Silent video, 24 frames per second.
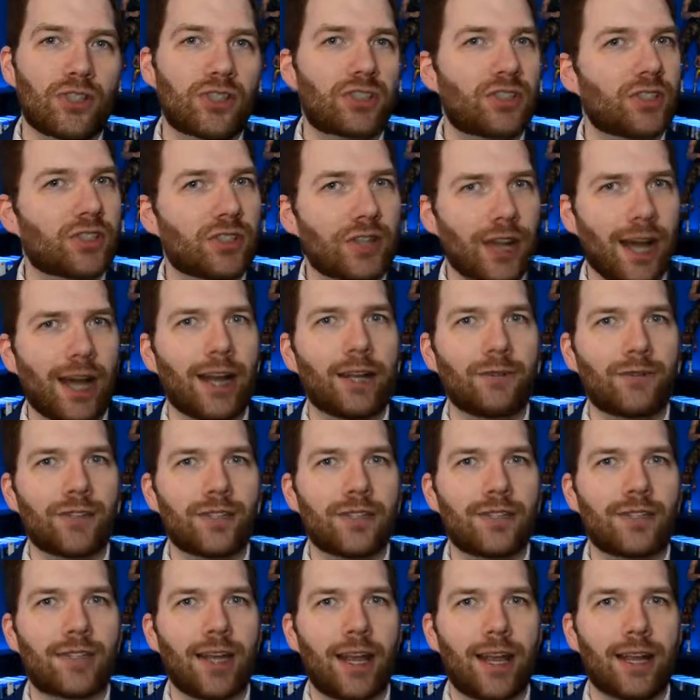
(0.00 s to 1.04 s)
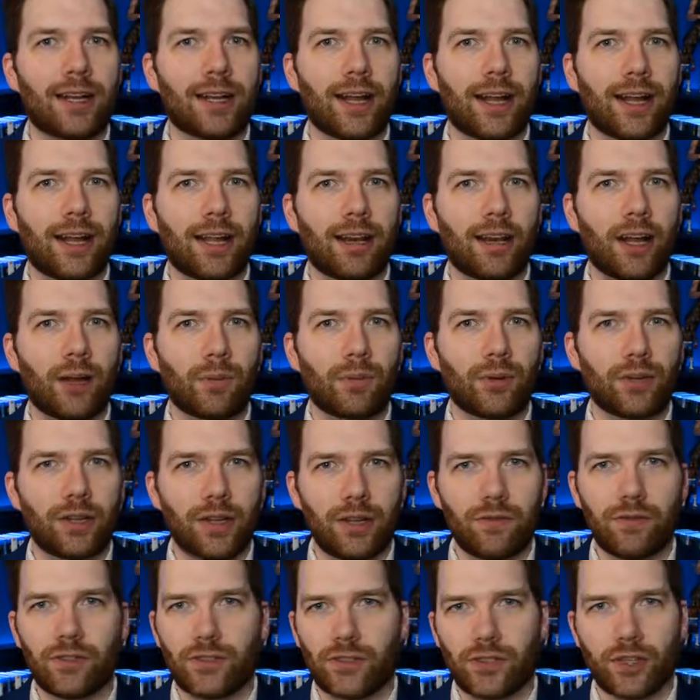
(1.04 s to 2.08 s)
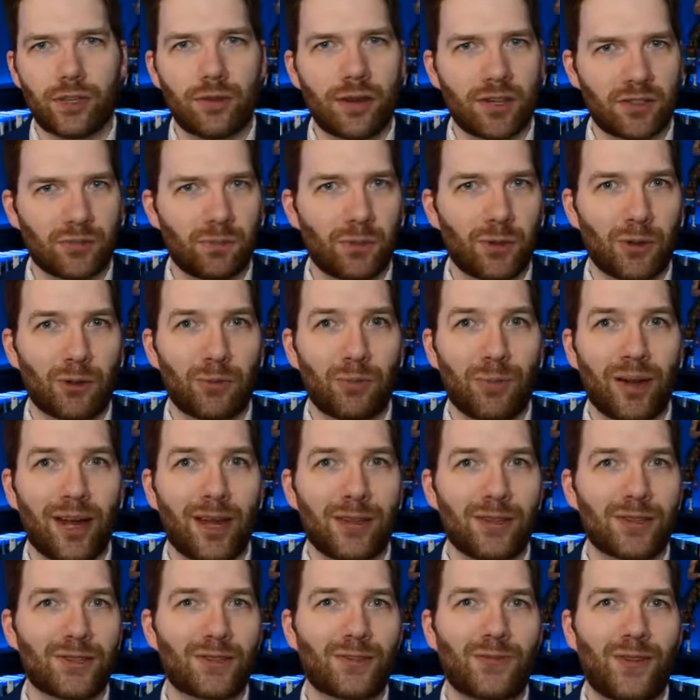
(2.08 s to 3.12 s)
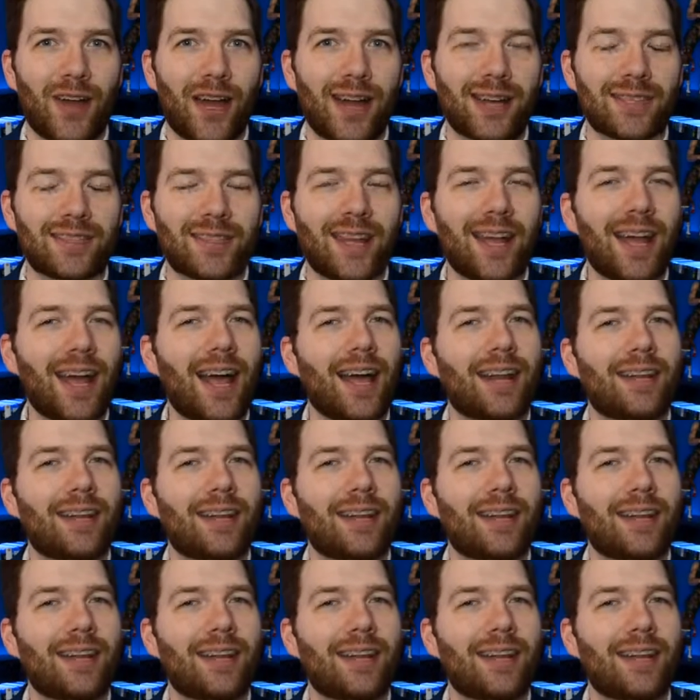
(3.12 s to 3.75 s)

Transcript: This is kind of insane. I cannot believe this year has blown by this fast,